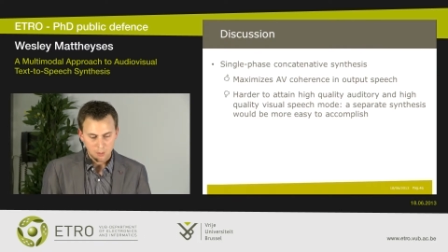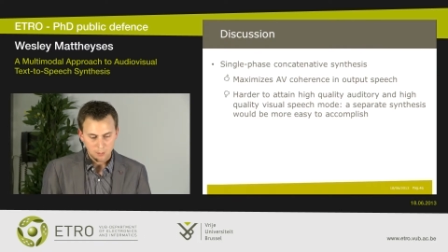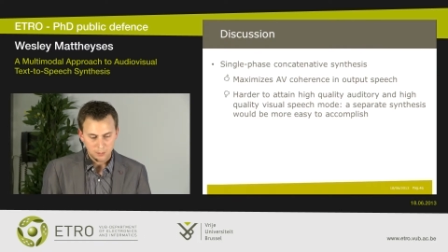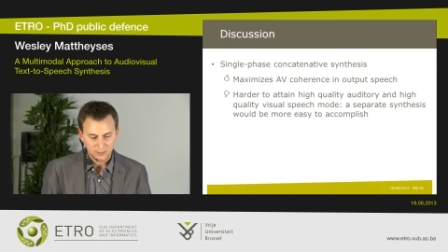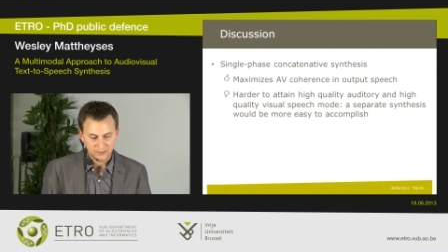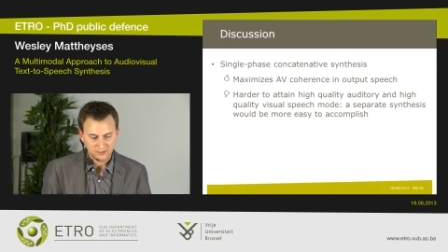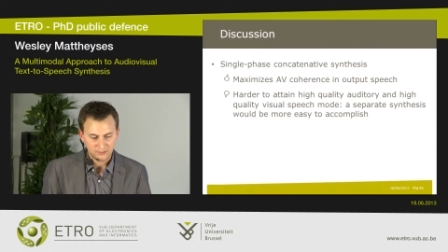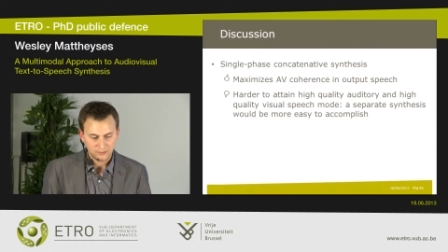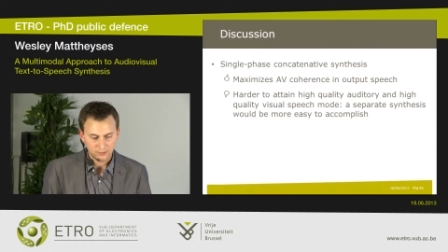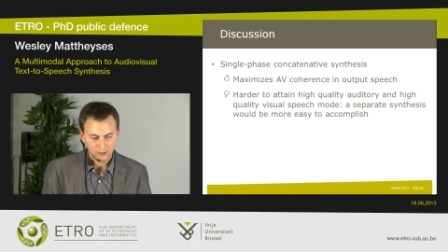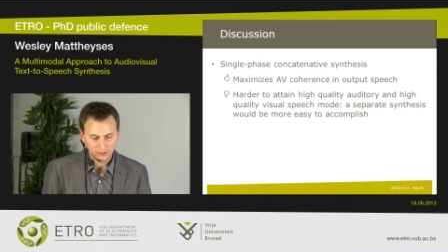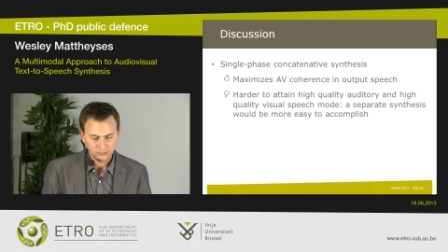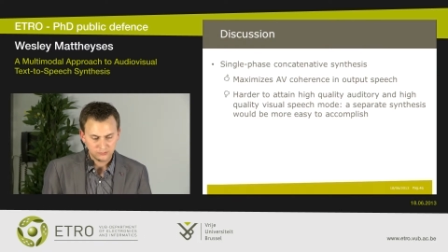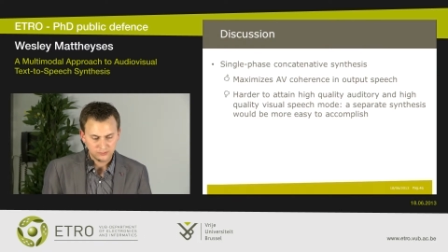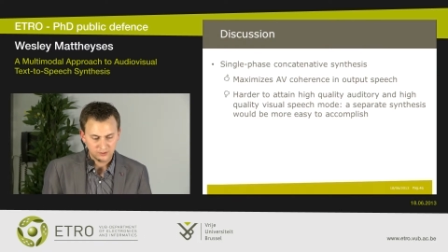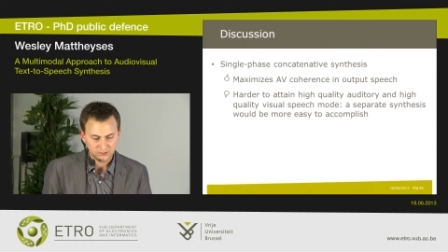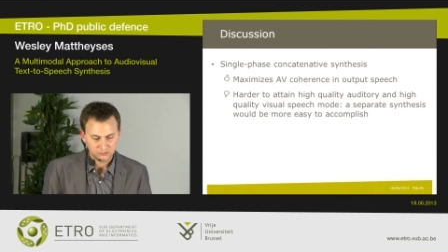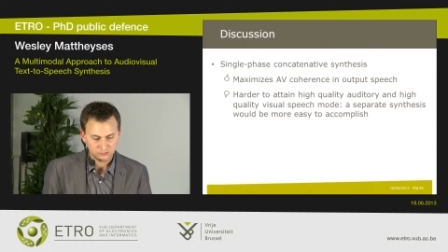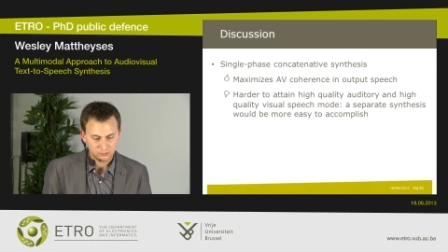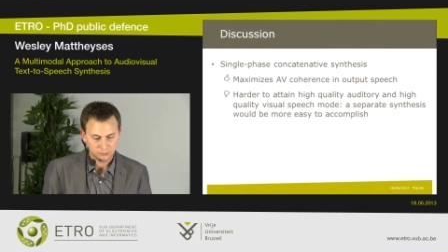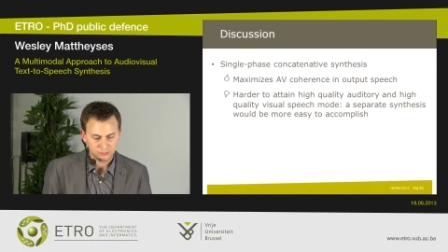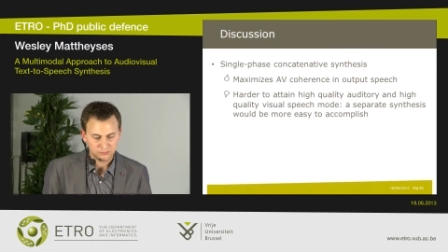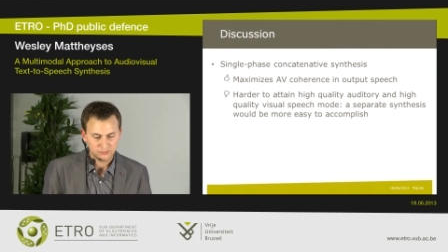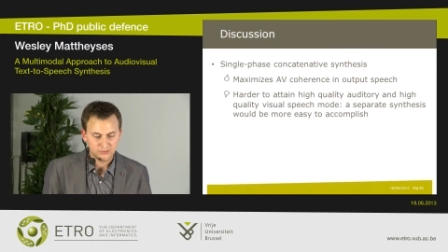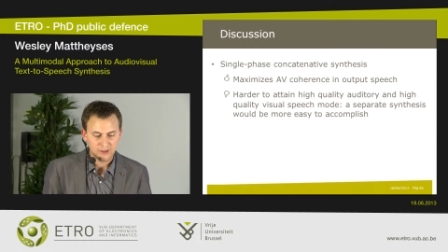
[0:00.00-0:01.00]
But it also has
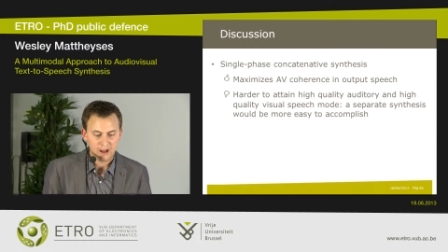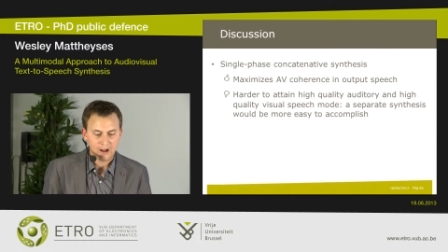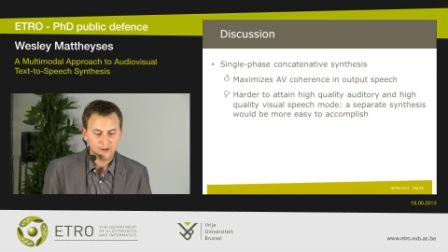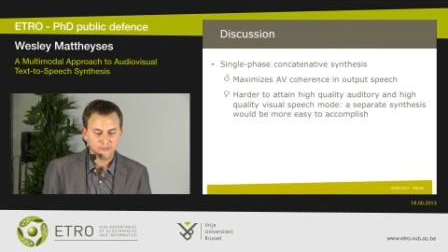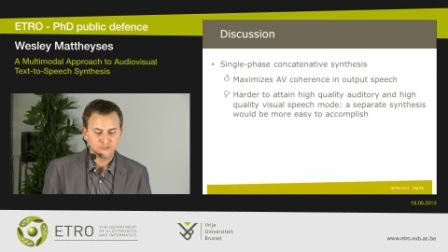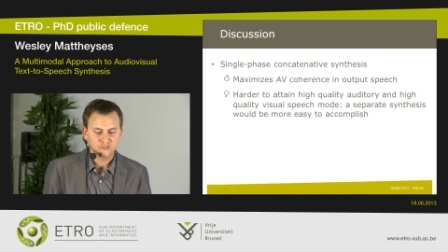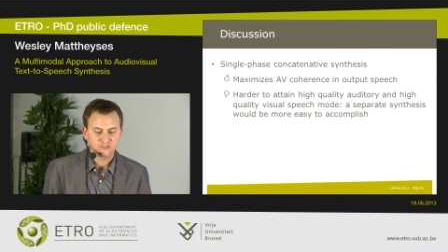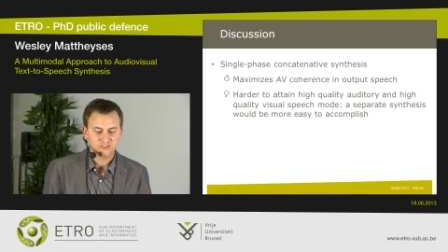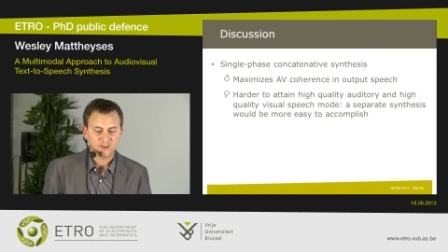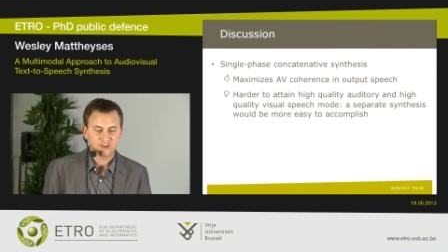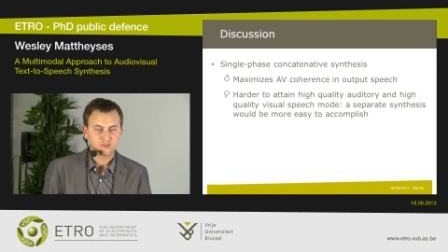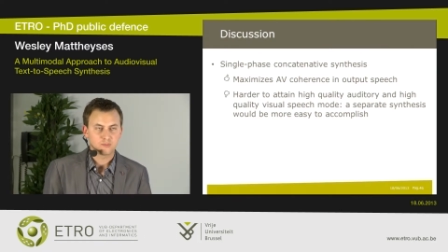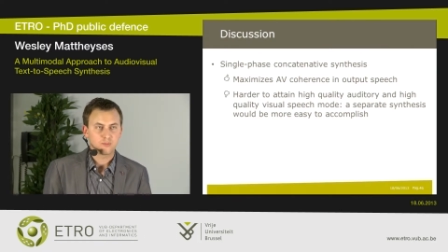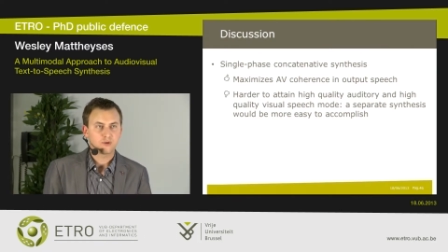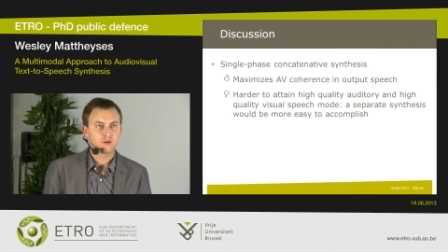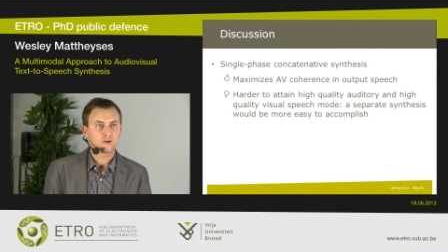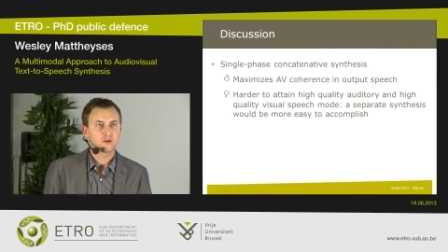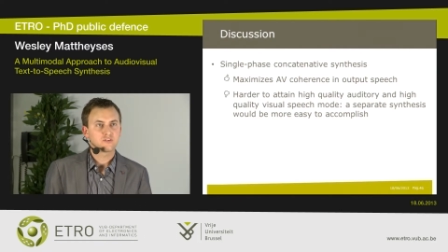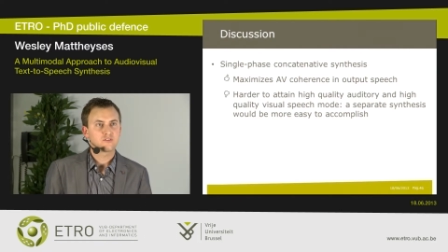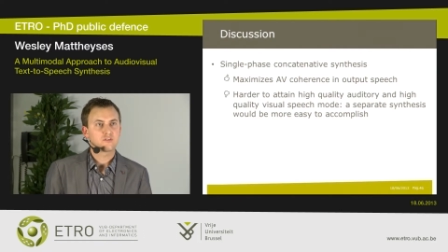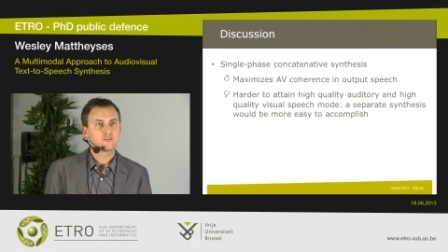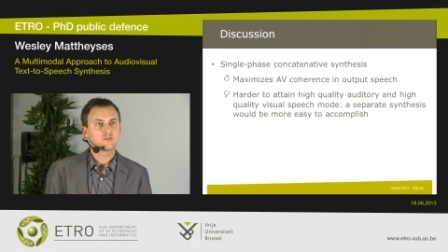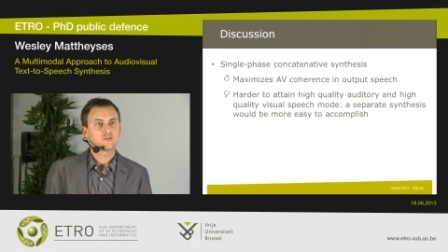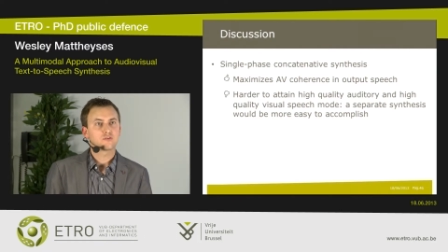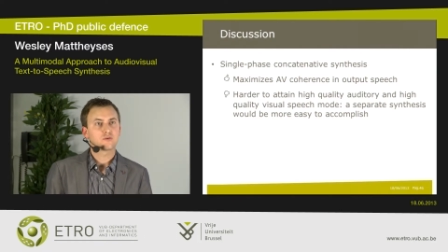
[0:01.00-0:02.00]
some downsides
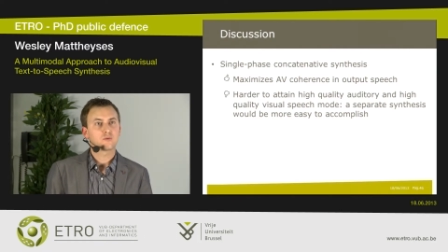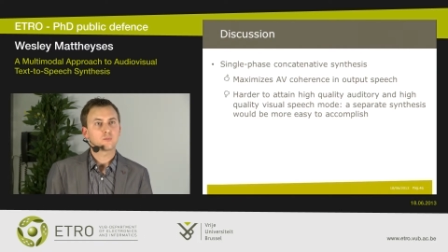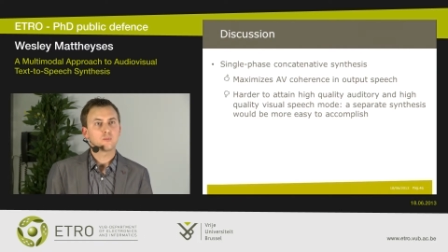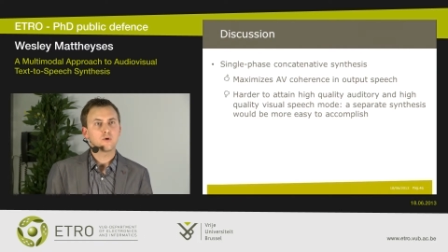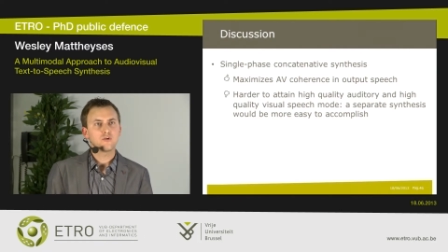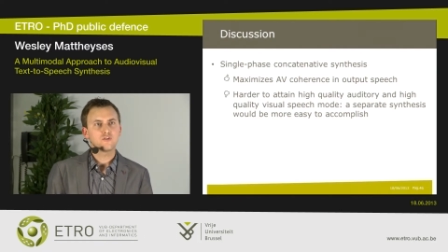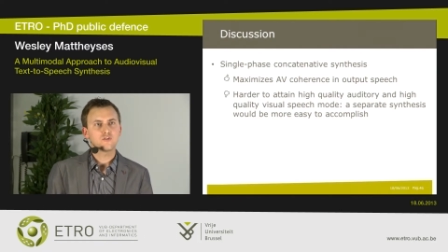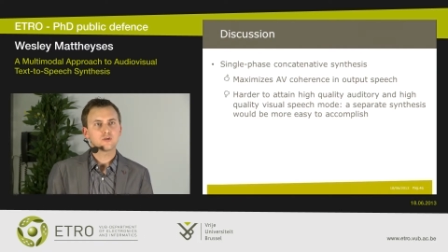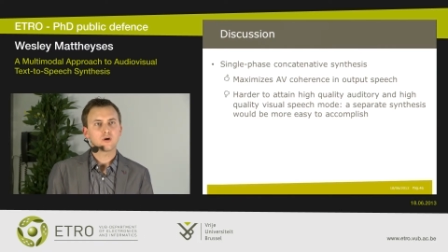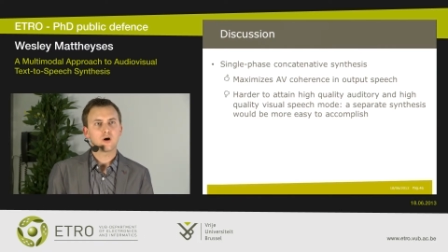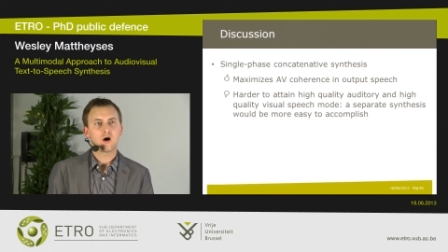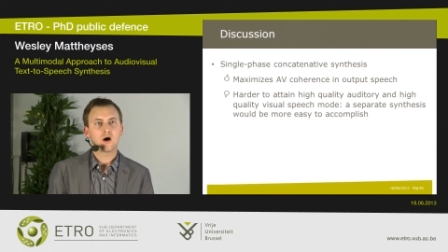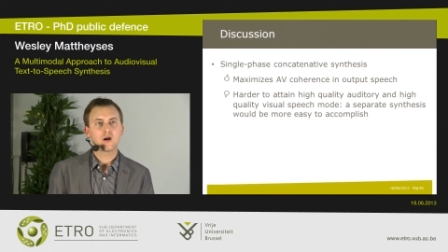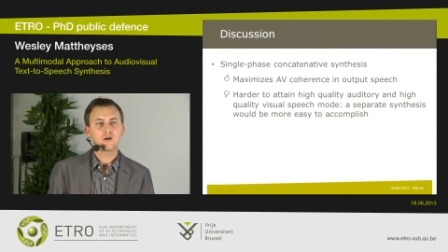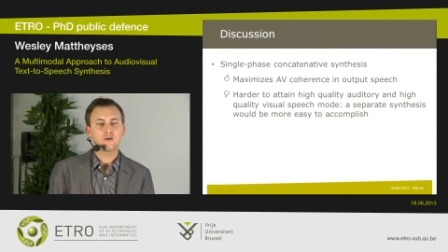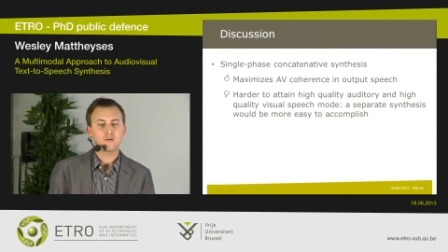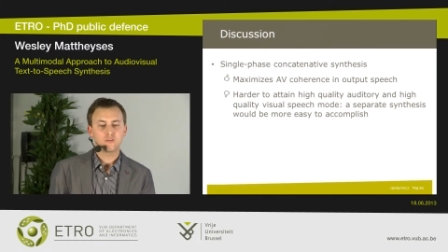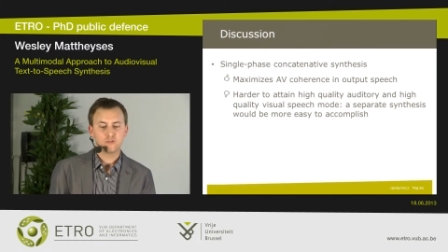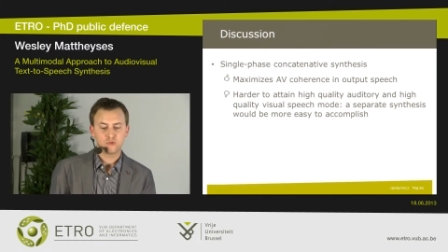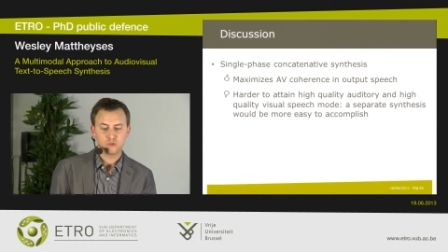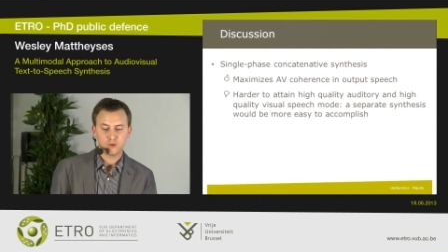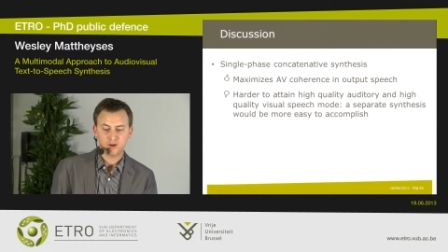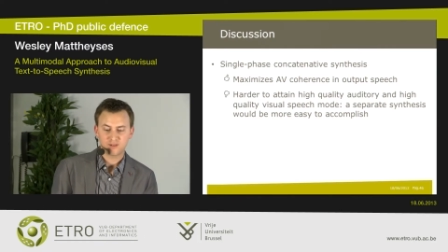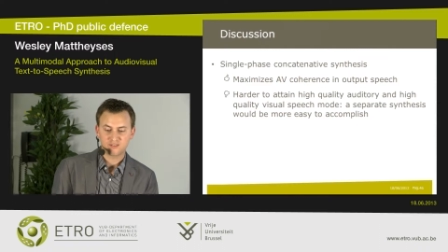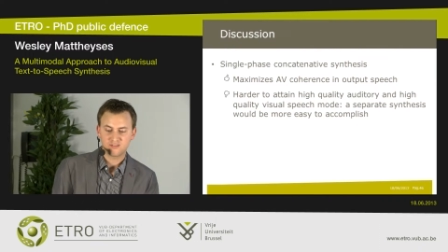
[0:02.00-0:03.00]
because it's much harder
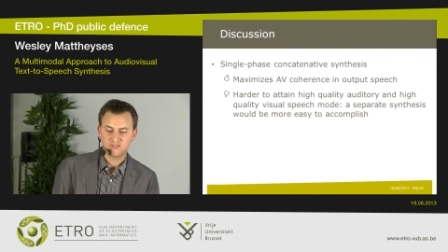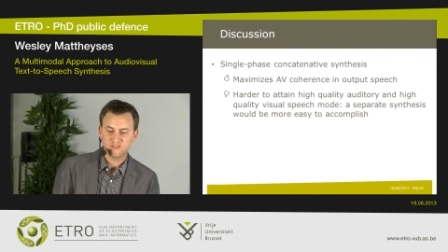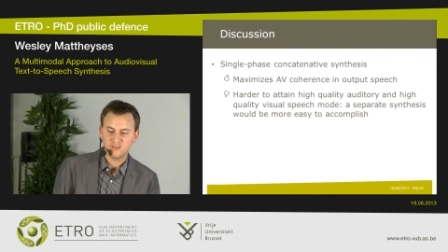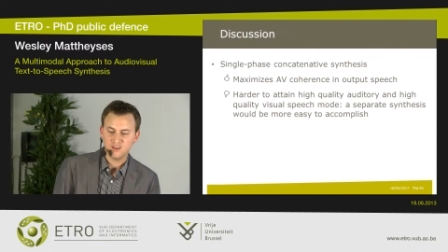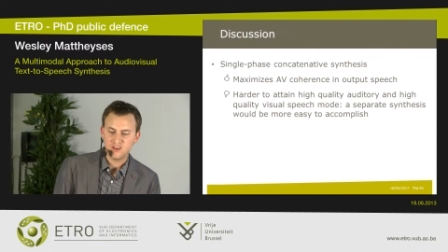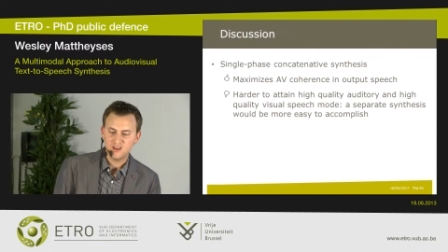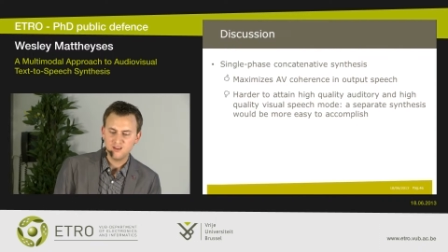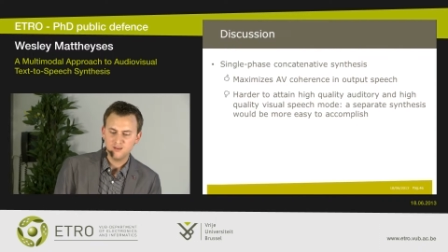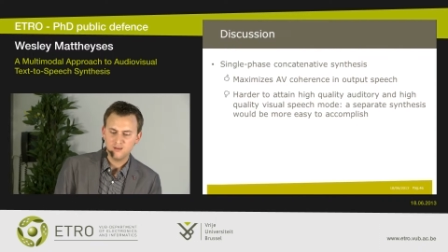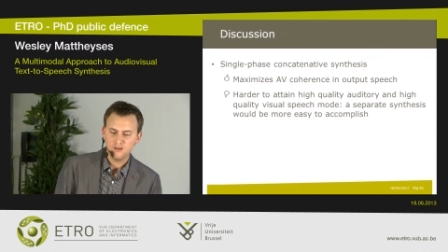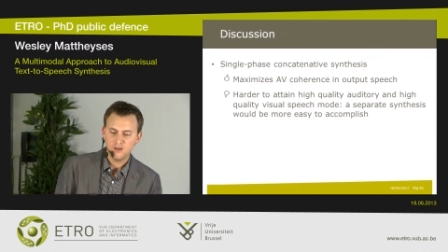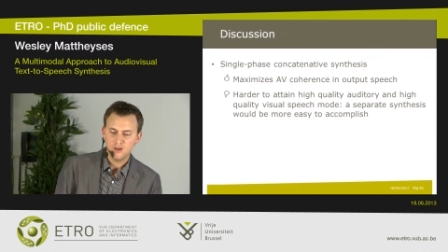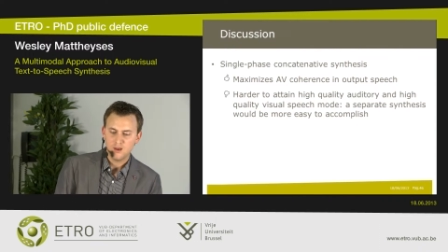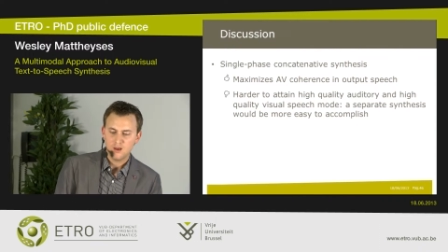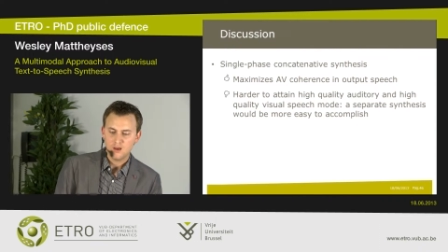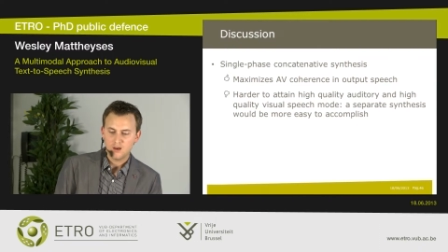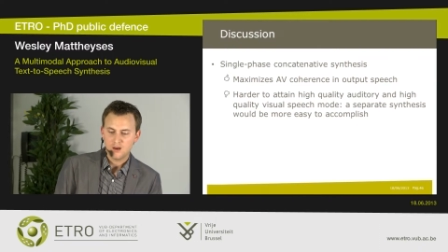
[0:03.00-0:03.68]
to attain